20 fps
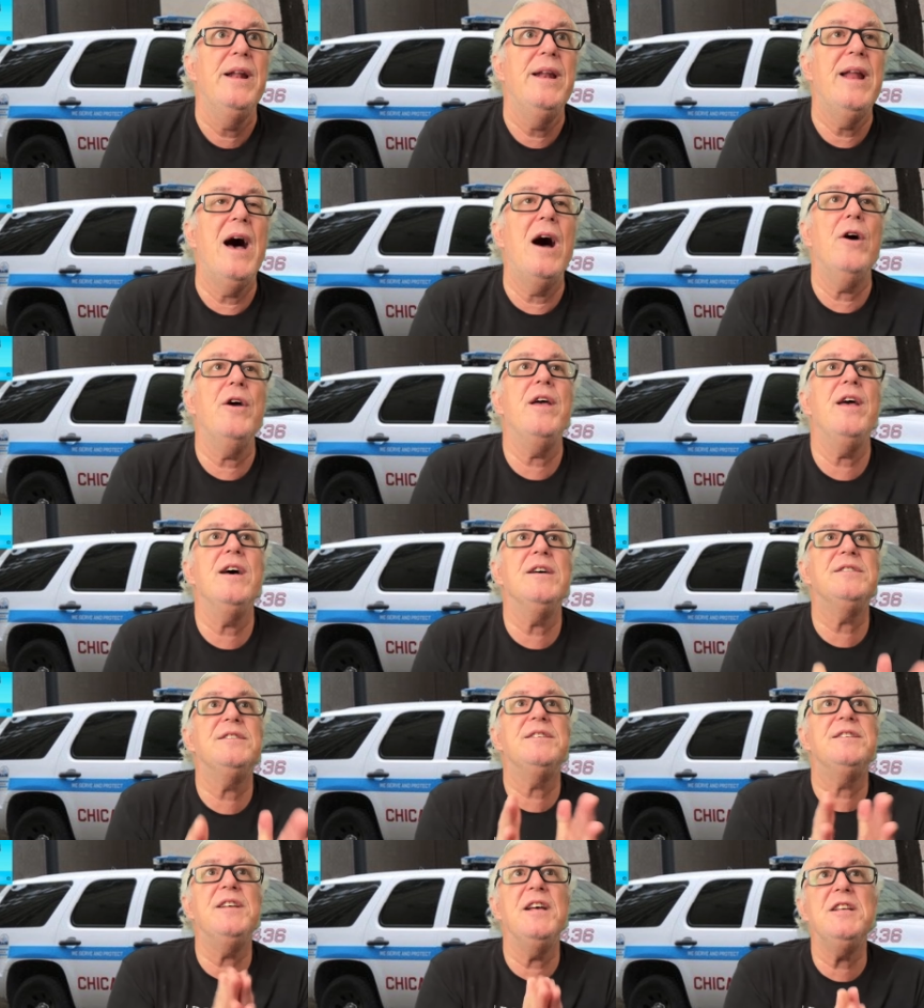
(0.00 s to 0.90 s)
Now, he
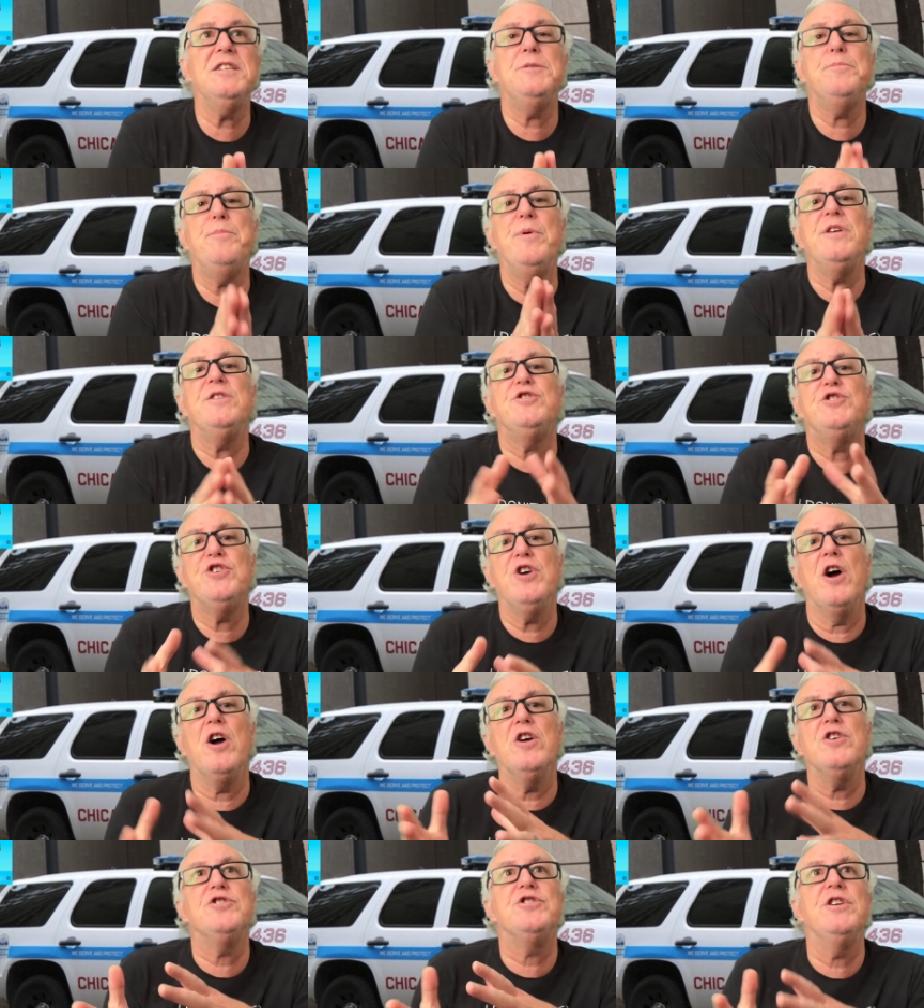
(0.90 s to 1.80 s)
has since been
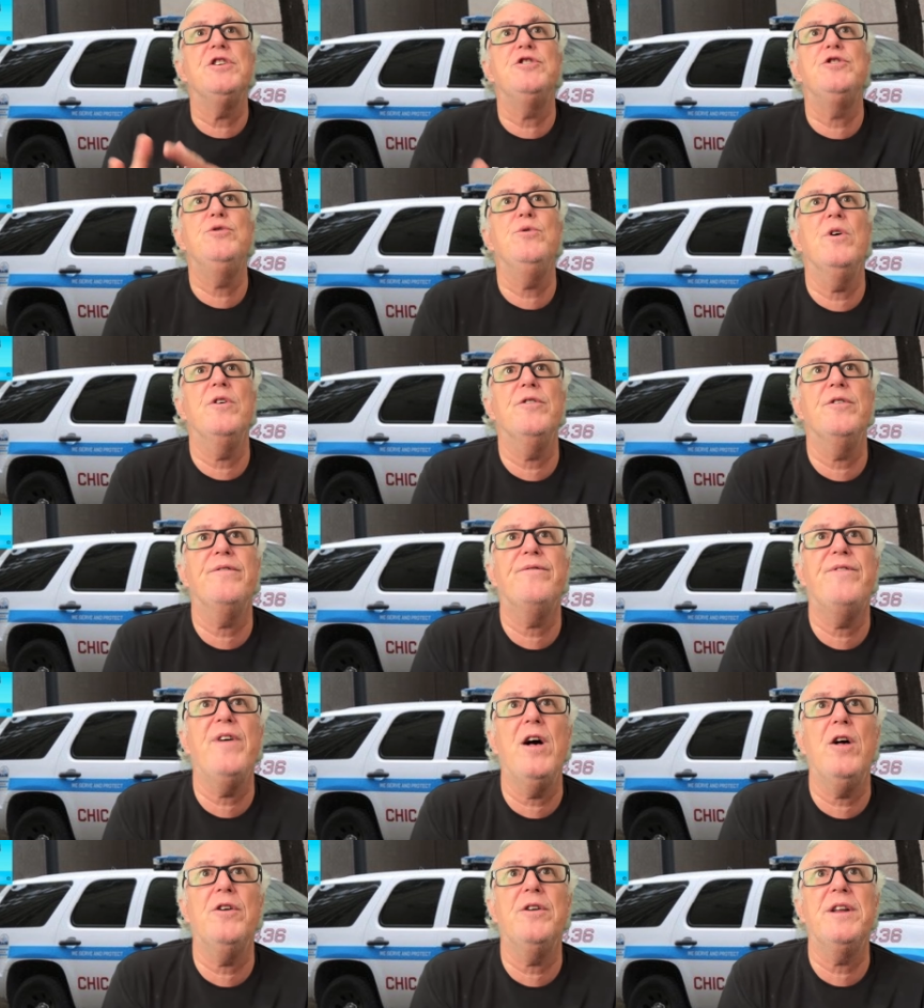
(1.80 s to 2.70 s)
charged in two other
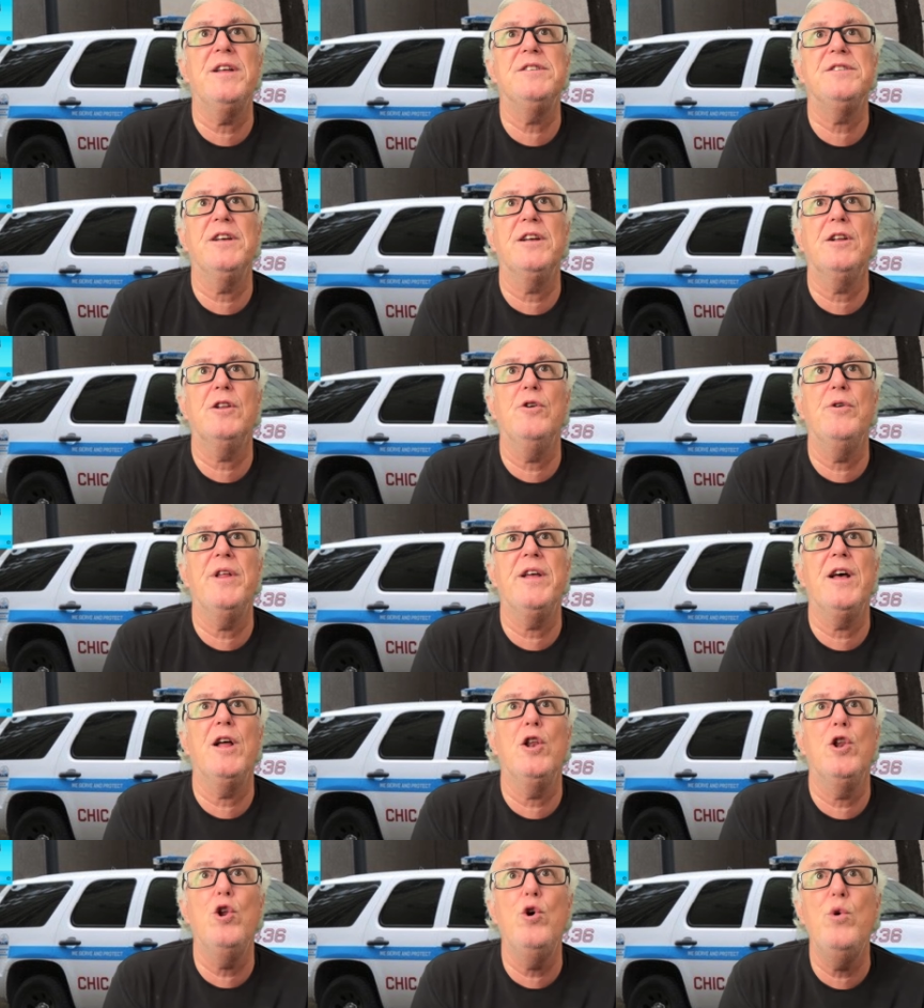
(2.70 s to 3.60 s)
felonies,
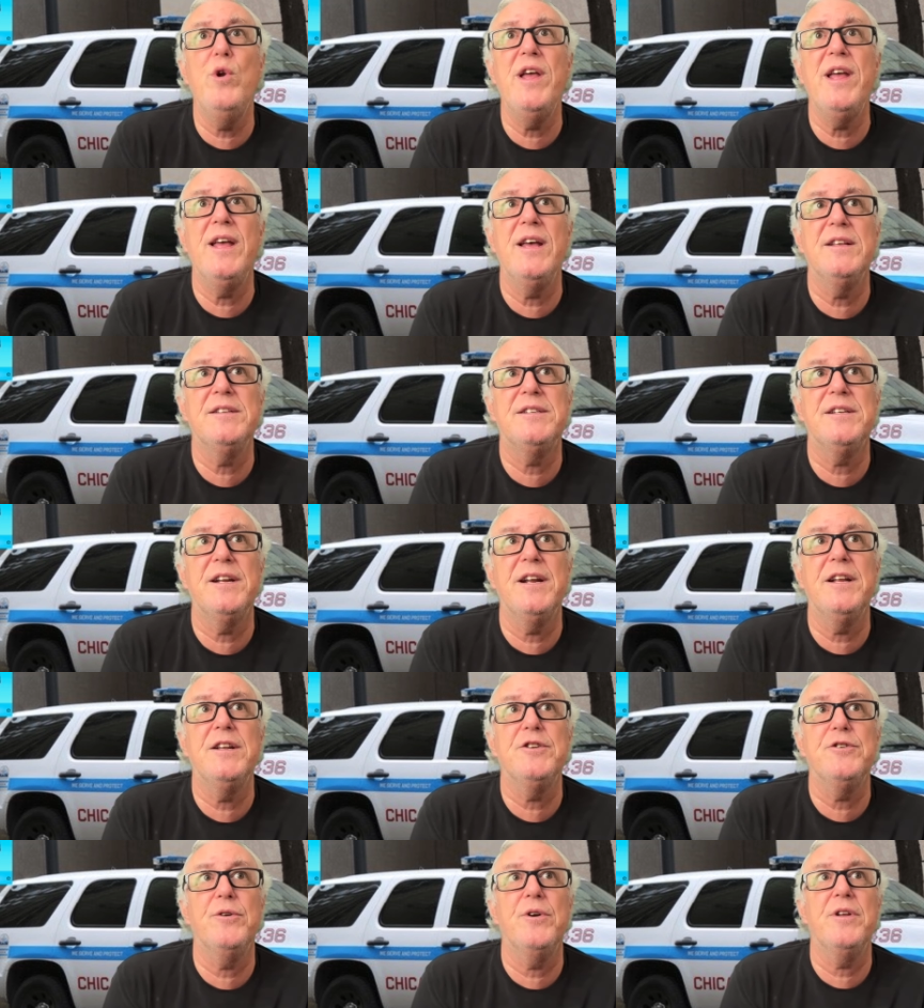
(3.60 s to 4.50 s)
including a looting
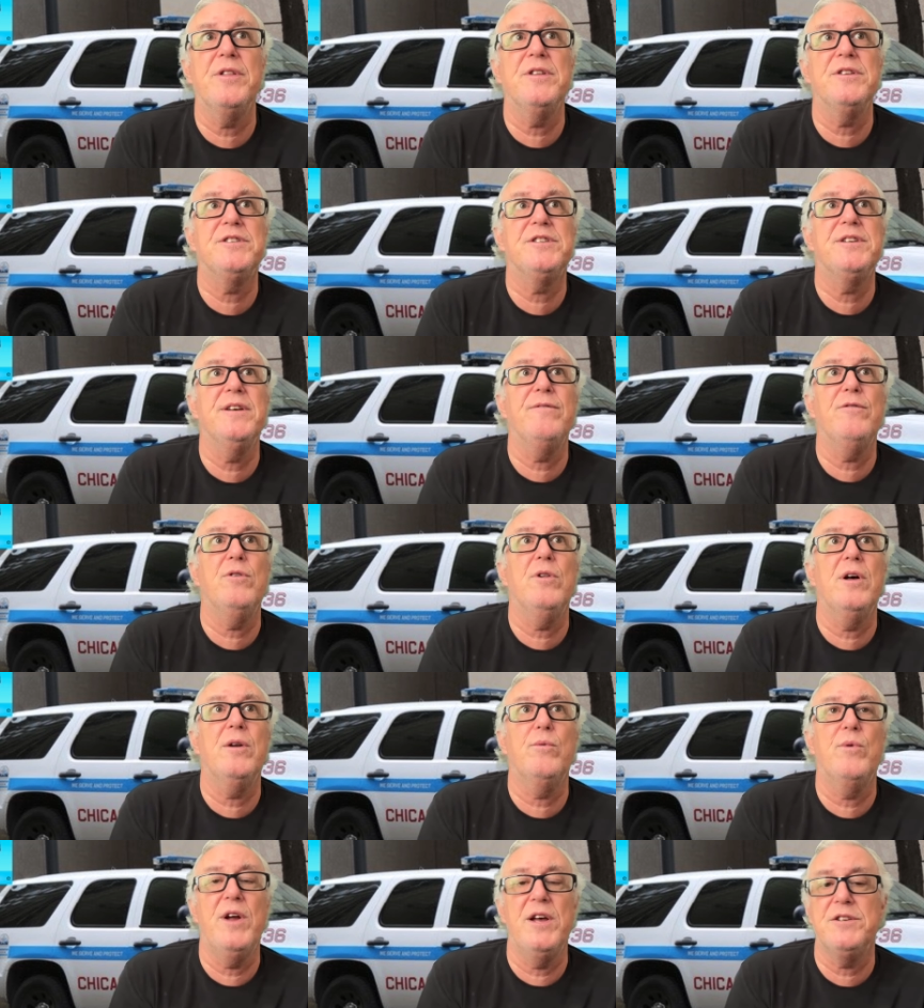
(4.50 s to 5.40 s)
incident during the
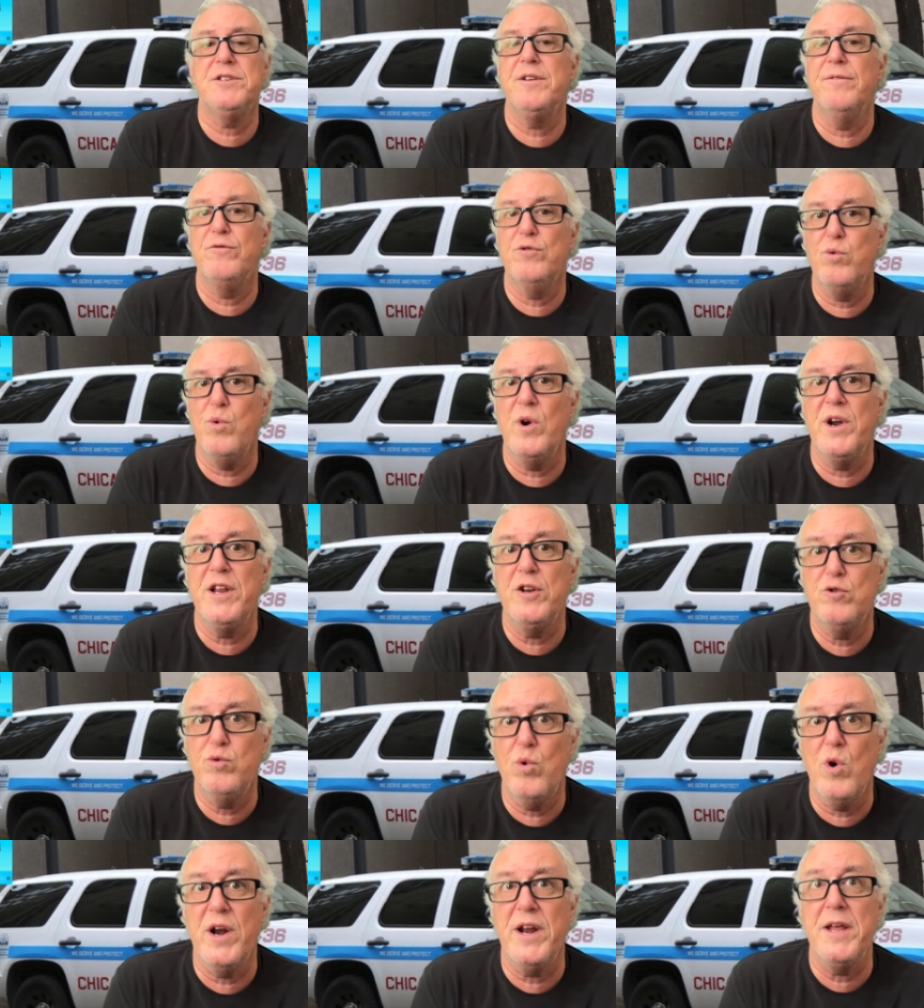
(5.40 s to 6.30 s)
civil unrest of twenty
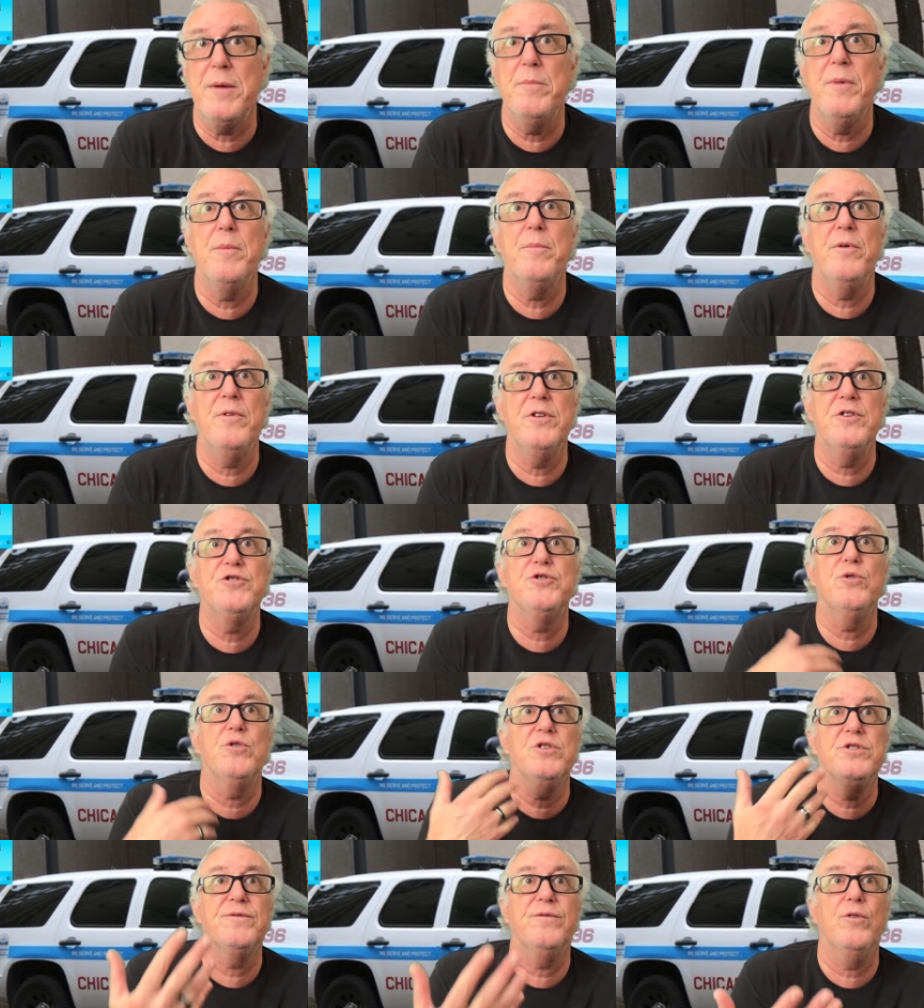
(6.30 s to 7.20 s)
twenty. Remember the
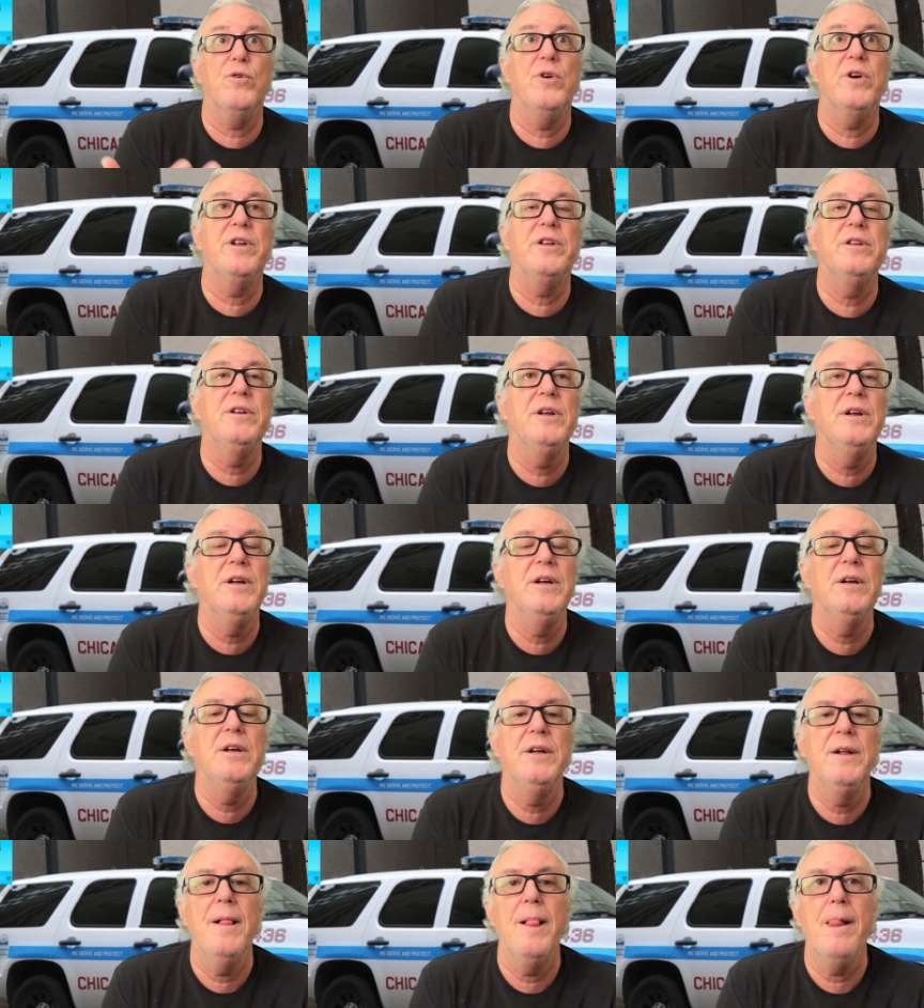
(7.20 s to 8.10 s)
George Floyd
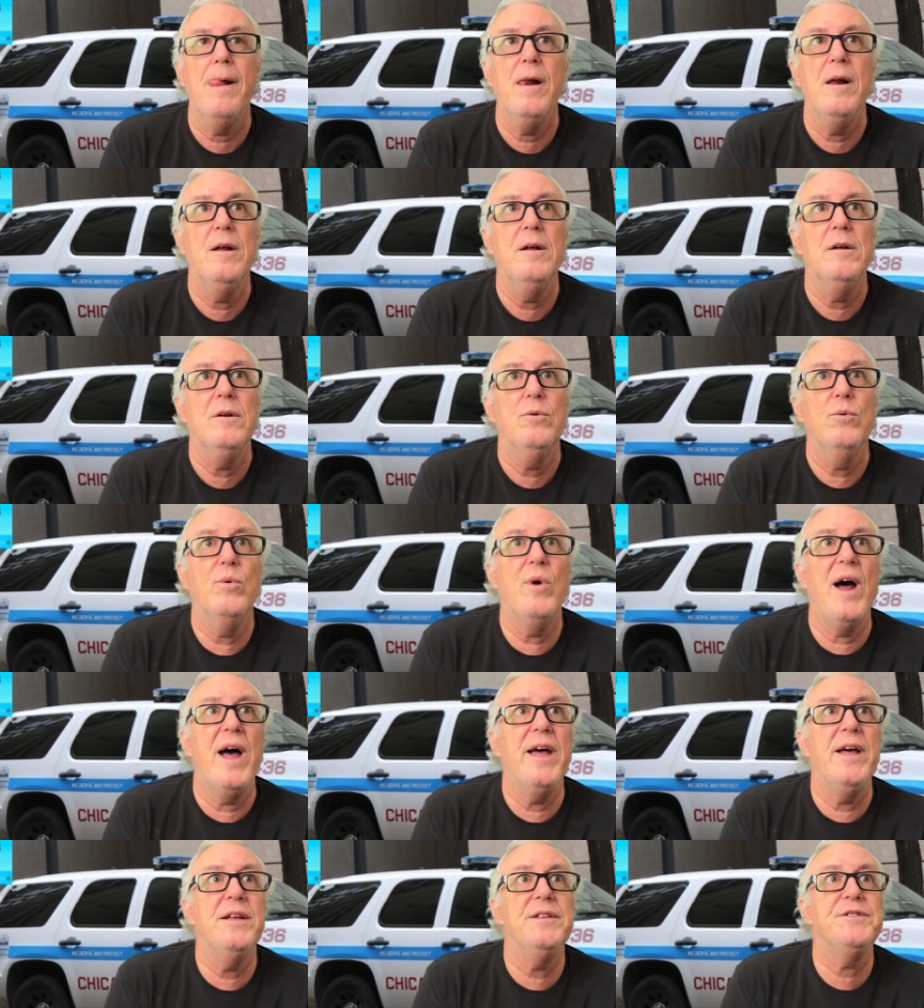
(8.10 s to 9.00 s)

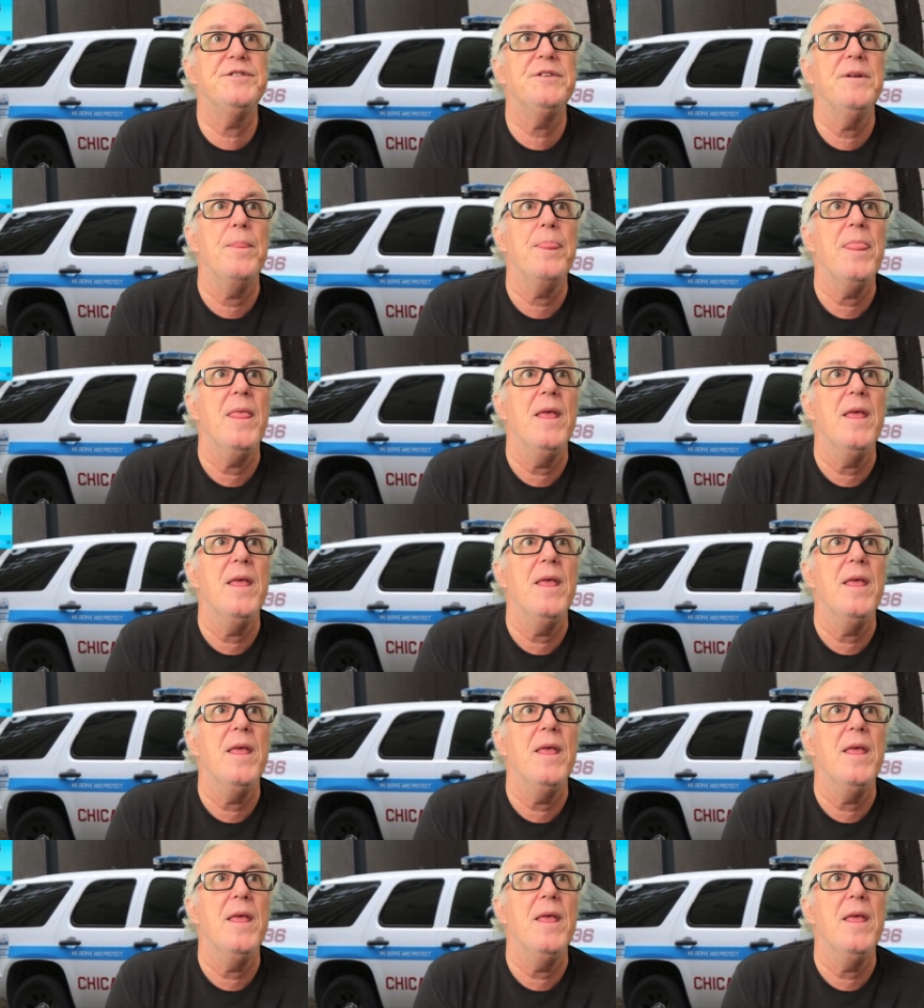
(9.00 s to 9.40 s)
riots?